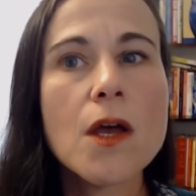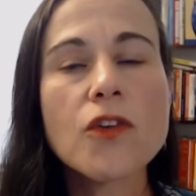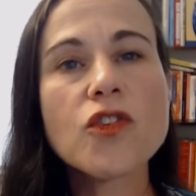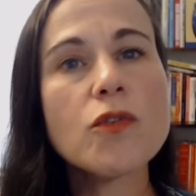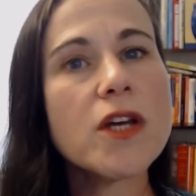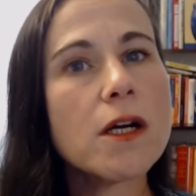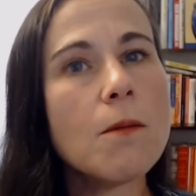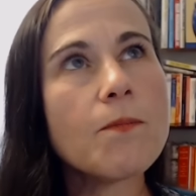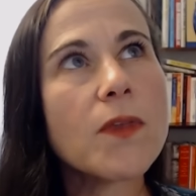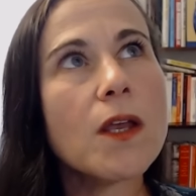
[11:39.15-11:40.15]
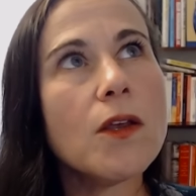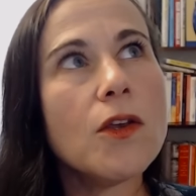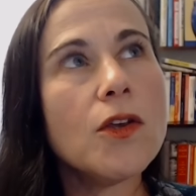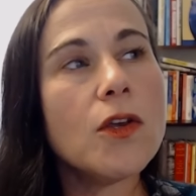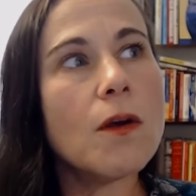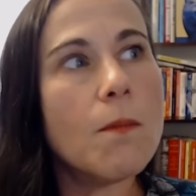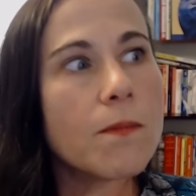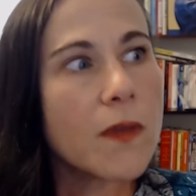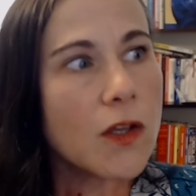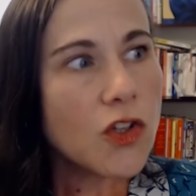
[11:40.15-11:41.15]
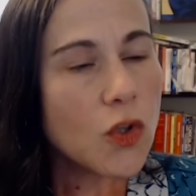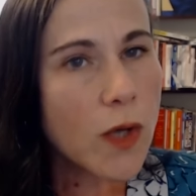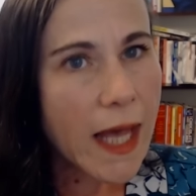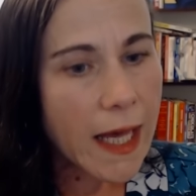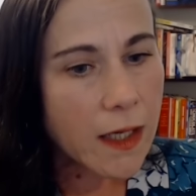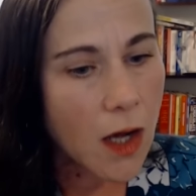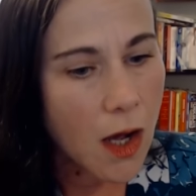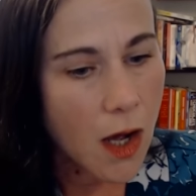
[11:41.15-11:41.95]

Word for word: So there, you can